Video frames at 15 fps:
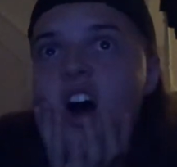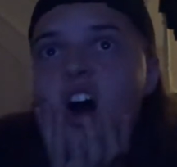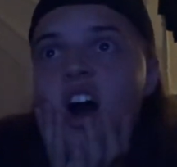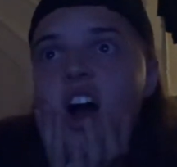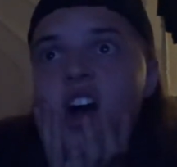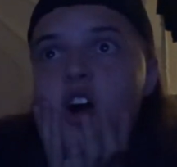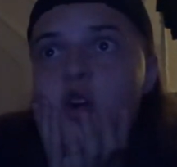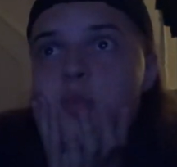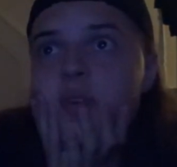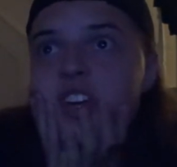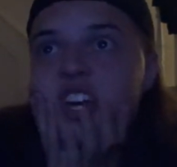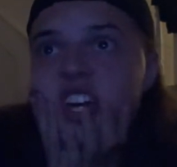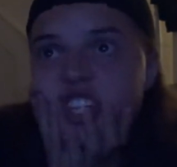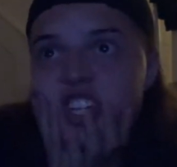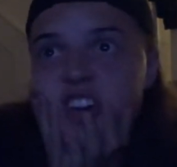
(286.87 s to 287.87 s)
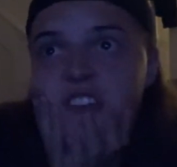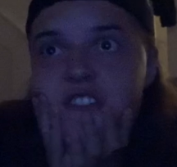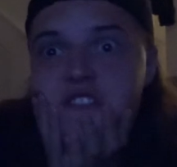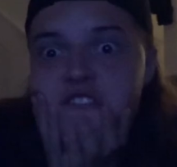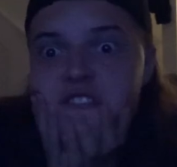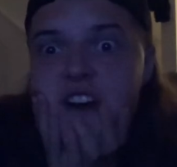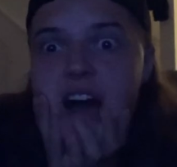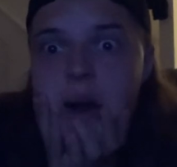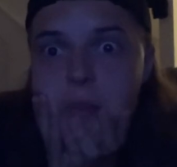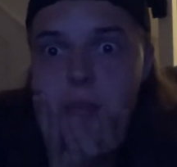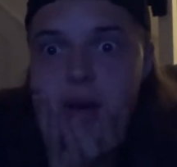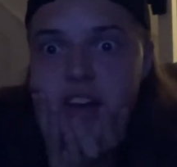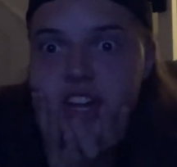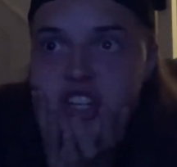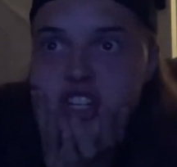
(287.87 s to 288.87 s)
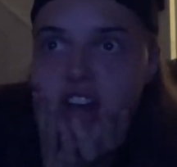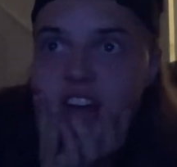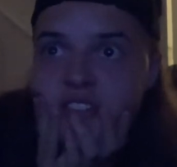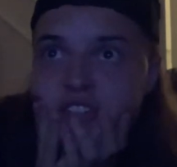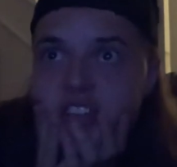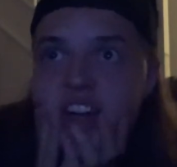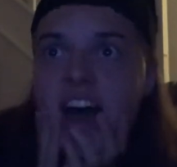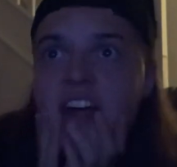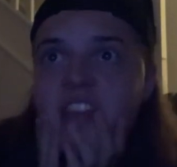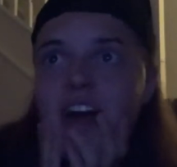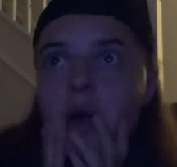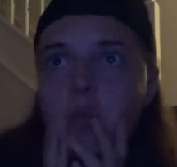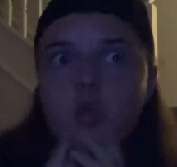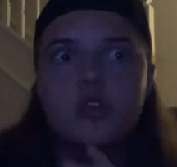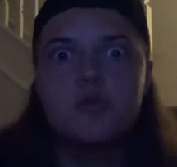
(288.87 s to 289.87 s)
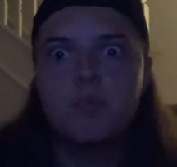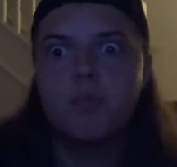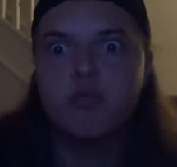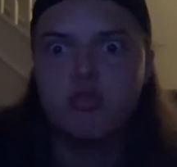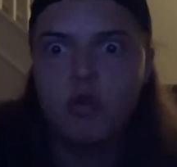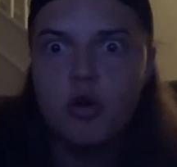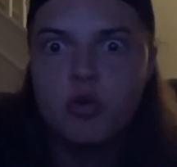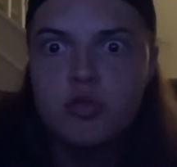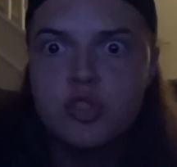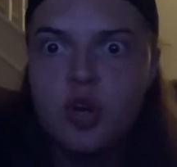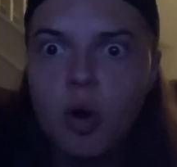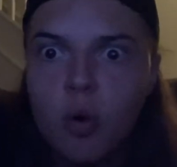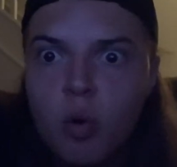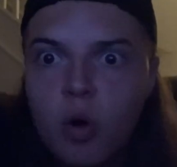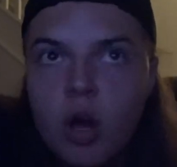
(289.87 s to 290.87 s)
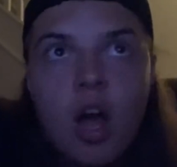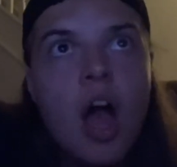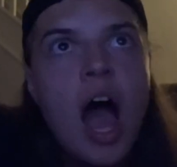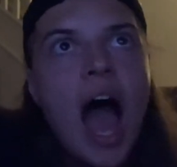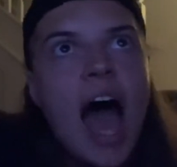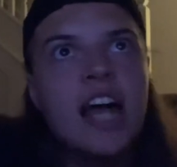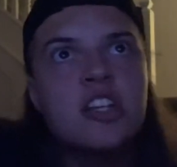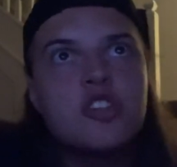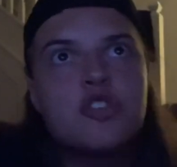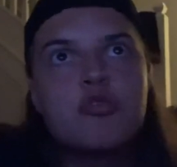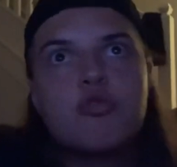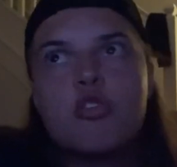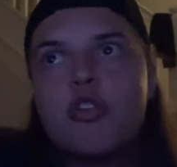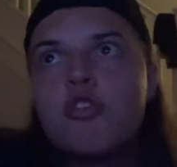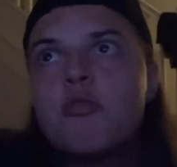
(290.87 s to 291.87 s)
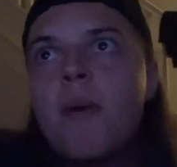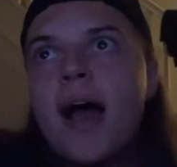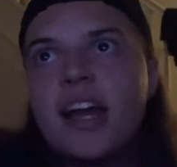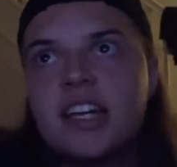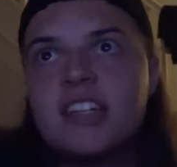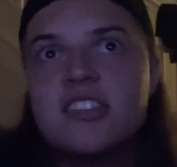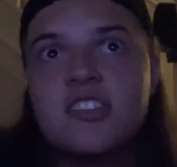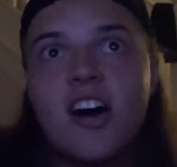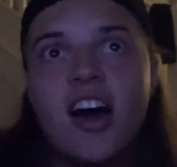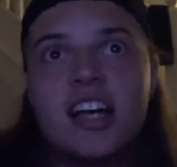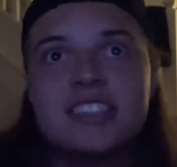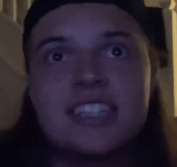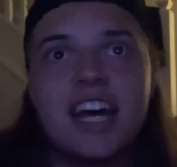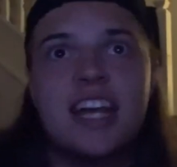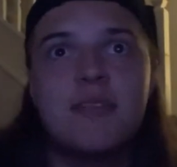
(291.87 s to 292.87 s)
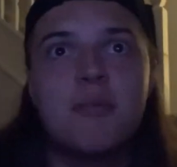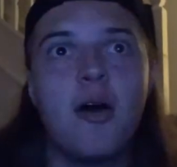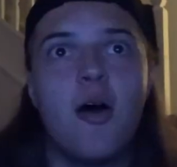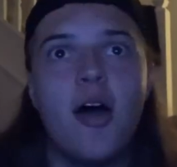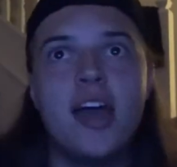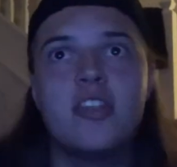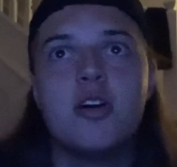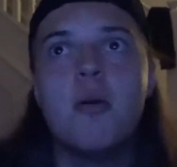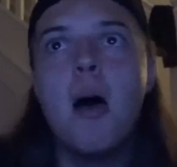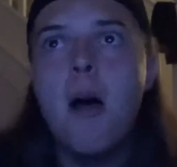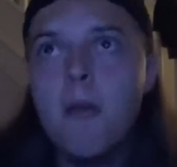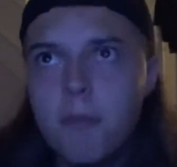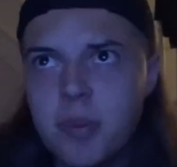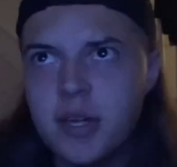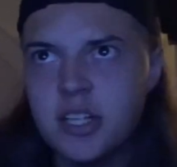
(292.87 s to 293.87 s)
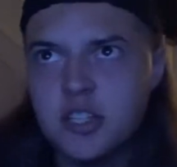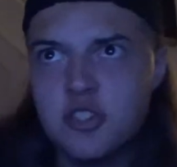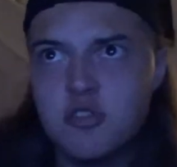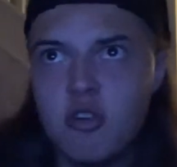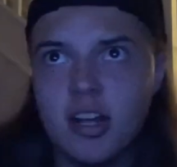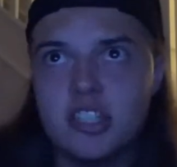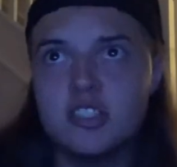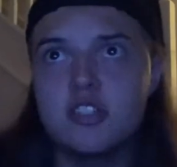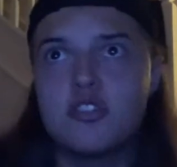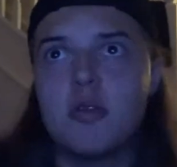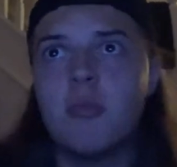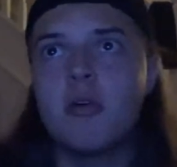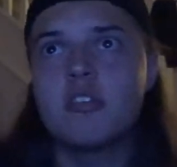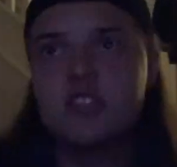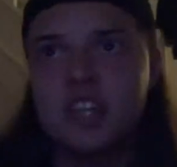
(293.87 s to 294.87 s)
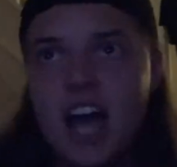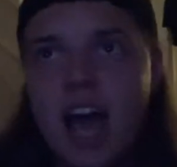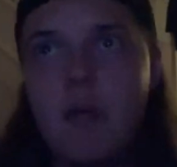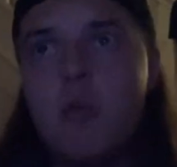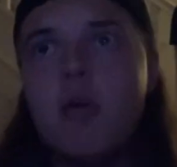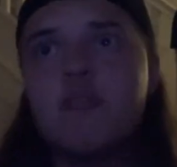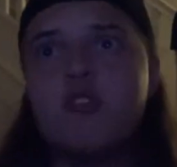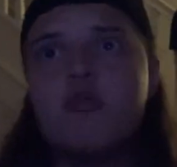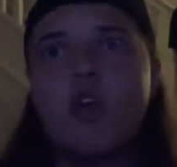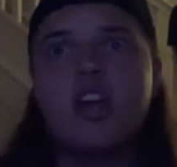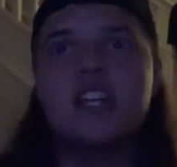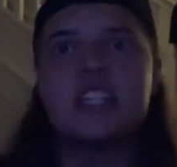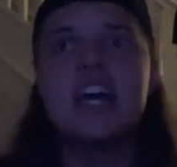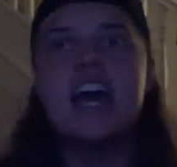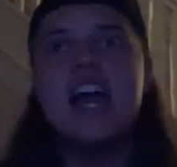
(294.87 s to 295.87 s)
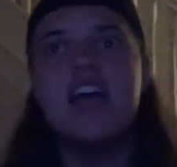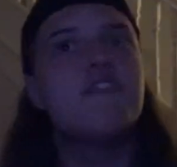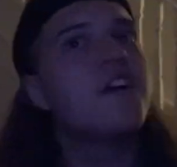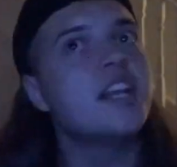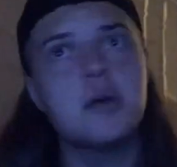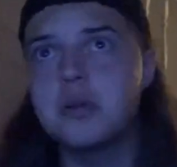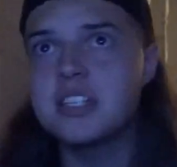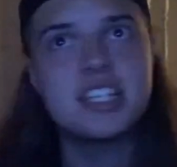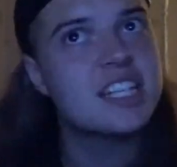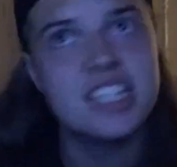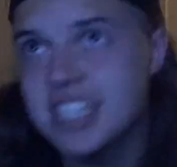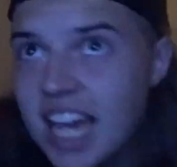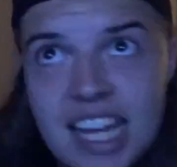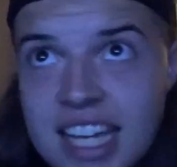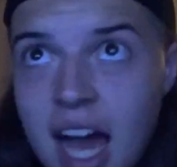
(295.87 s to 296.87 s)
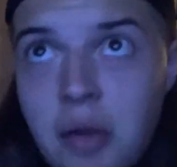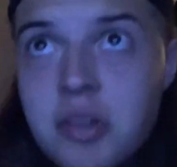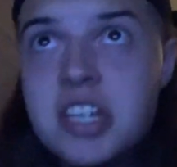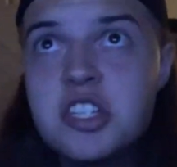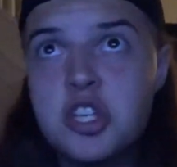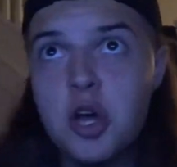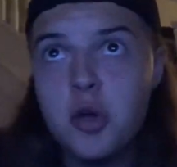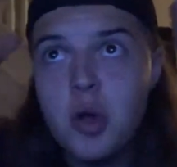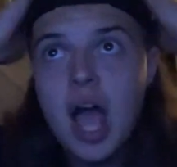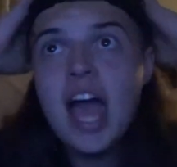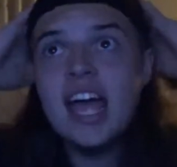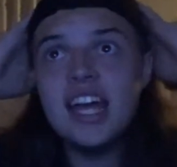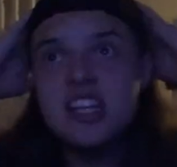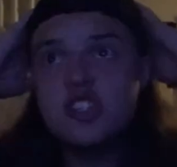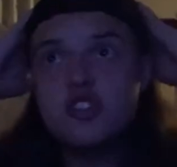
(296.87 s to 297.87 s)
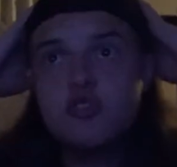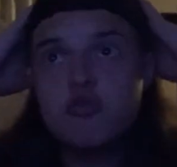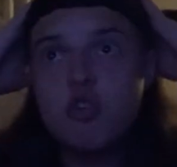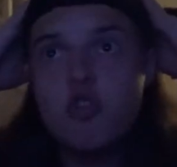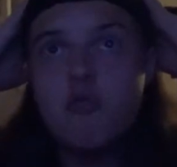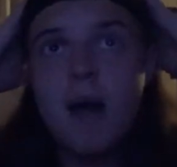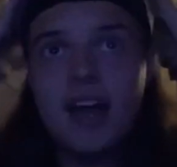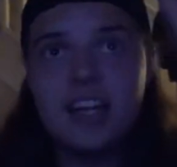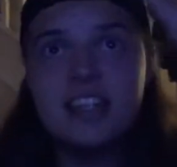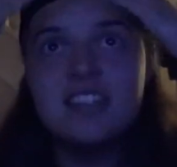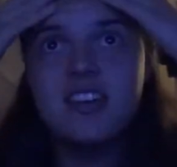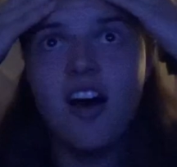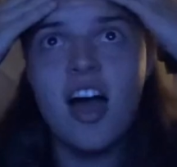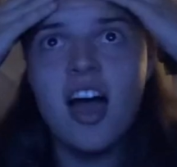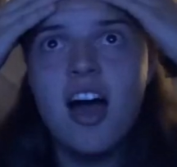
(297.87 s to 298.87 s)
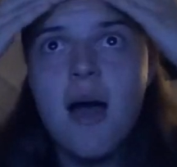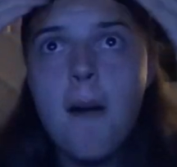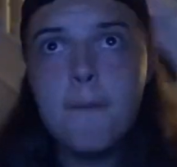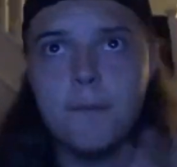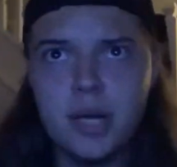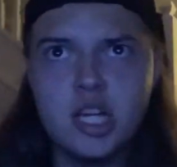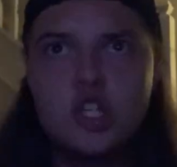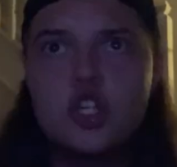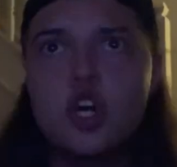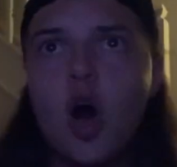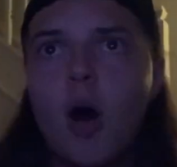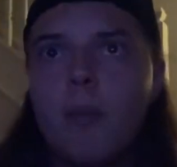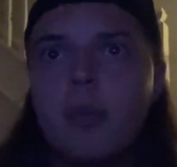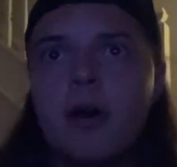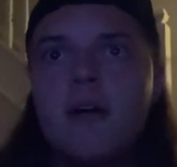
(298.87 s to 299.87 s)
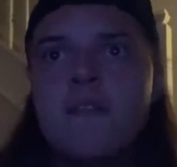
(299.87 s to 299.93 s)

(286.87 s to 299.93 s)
I hope he gets a fat paycheck for that. That was brutal. And Drew McIntyre standing behind them. Big strike to John Morrison and one for Rollins. If anyone's going to take out these two, it's Drew McIntyre. Big chop.